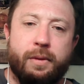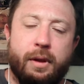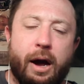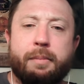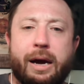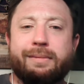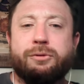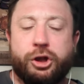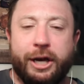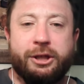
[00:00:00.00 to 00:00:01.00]
I'm kind of
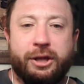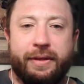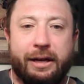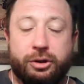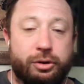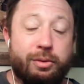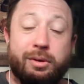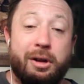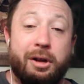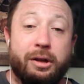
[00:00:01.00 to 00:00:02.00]
changing that to
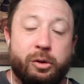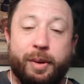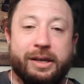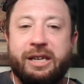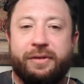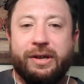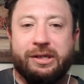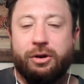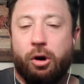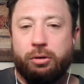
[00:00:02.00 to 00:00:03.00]
the best defense the
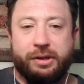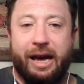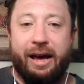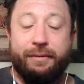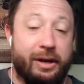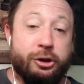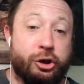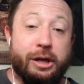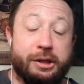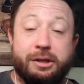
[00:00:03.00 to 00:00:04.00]
Cardinals have is
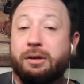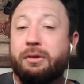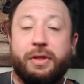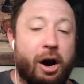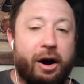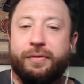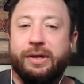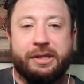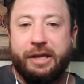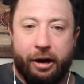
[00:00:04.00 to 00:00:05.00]
just the offense
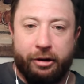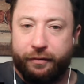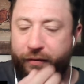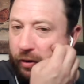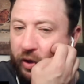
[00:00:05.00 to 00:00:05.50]
staying on the field.